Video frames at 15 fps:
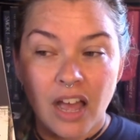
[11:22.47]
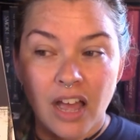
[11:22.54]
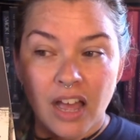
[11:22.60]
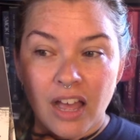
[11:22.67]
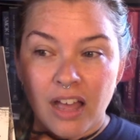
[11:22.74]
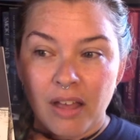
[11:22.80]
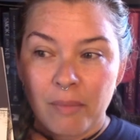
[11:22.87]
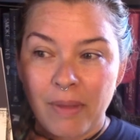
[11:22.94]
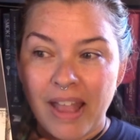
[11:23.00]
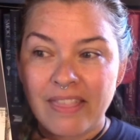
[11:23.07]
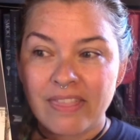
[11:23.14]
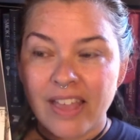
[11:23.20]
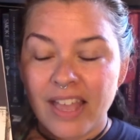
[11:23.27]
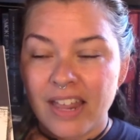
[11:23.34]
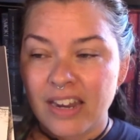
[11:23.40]
Um,
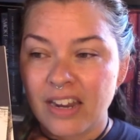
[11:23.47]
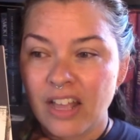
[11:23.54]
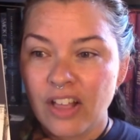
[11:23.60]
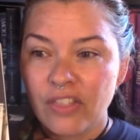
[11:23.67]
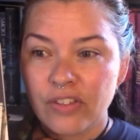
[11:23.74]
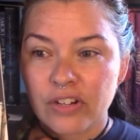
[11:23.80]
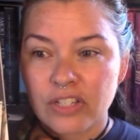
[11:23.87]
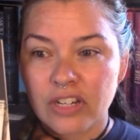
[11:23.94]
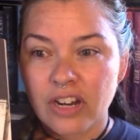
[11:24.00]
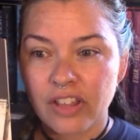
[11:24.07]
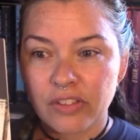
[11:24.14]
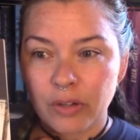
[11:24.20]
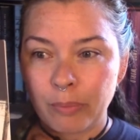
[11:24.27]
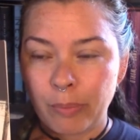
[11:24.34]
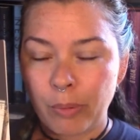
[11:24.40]
and then there's
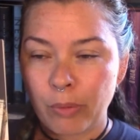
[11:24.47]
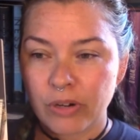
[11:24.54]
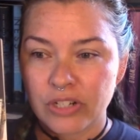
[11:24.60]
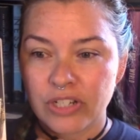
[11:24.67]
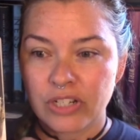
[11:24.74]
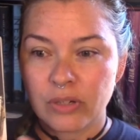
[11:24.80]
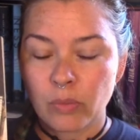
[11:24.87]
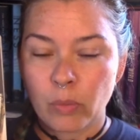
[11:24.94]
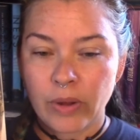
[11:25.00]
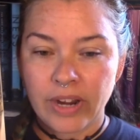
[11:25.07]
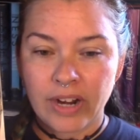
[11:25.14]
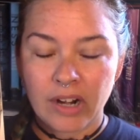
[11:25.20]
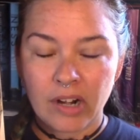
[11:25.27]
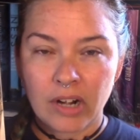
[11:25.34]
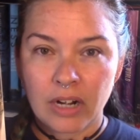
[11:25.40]
another portion
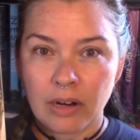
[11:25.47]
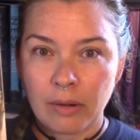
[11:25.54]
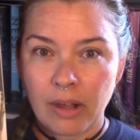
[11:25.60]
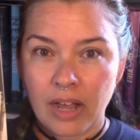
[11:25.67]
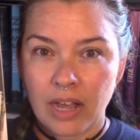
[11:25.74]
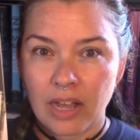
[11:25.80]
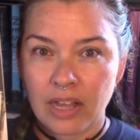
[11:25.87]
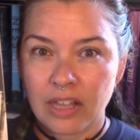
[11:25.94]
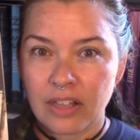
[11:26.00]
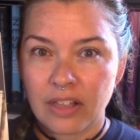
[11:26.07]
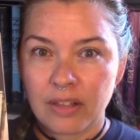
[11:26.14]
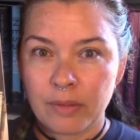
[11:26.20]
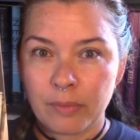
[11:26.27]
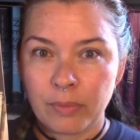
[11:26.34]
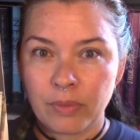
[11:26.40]
where
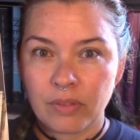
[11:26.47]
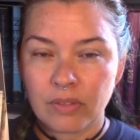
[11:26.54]
uh,